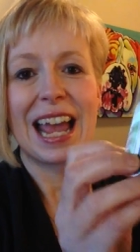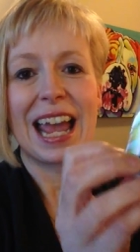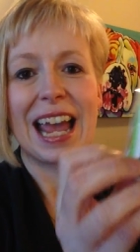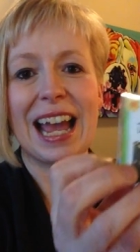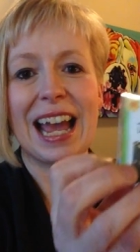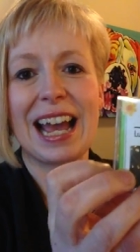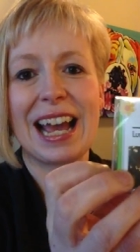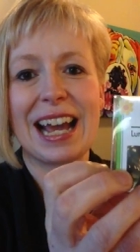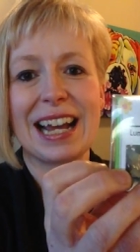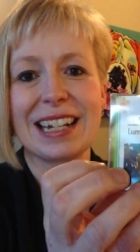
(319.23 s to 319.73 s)

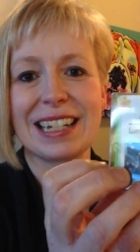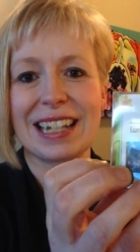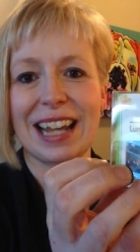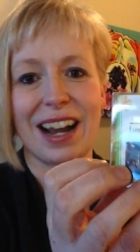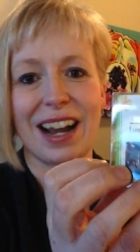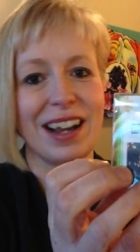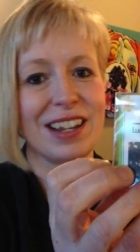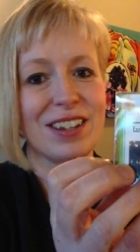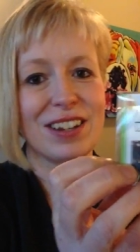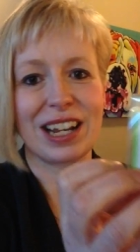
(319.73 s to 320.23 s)
And
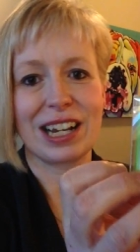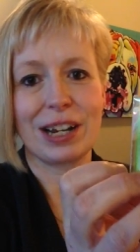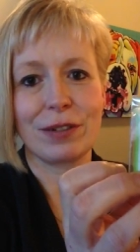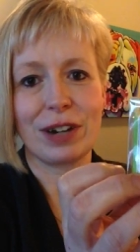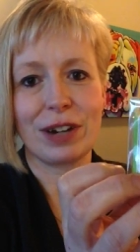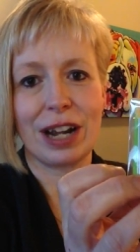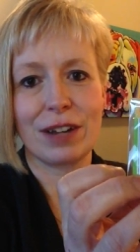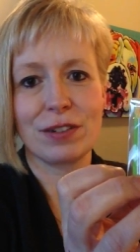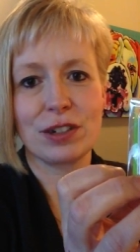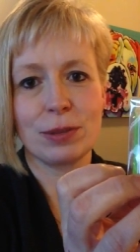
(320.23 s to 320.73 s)
yeah, you can
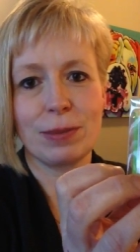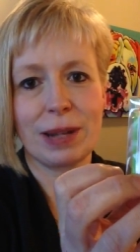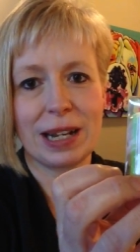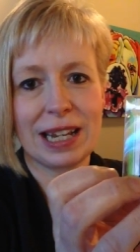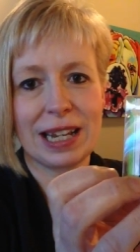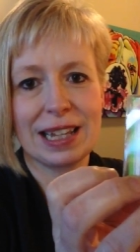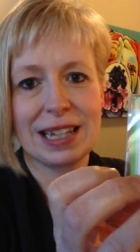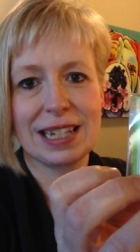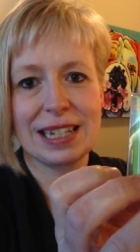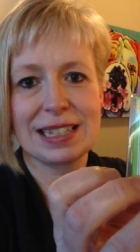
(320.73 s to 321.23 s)
never have too
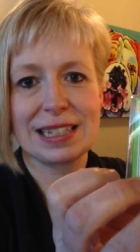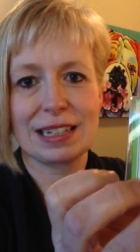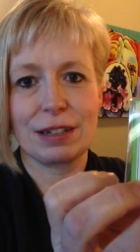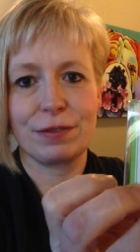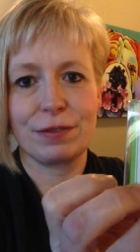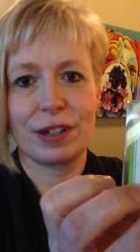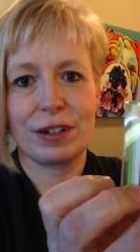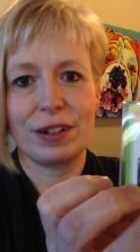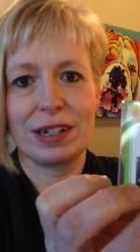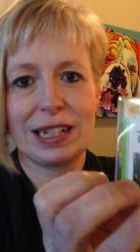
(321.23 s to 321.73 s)
many of these little
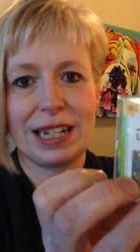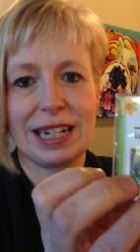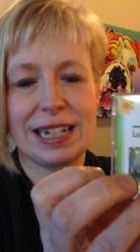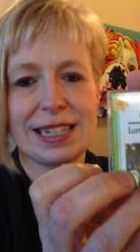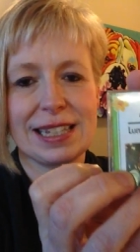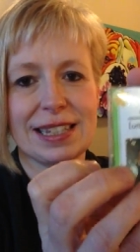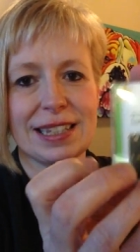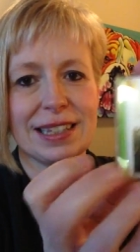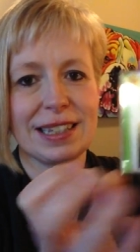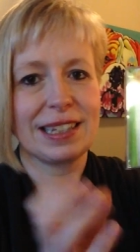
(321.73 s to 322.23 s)
fairy
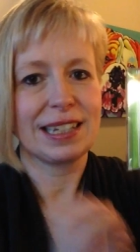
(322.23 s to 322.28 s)
lights.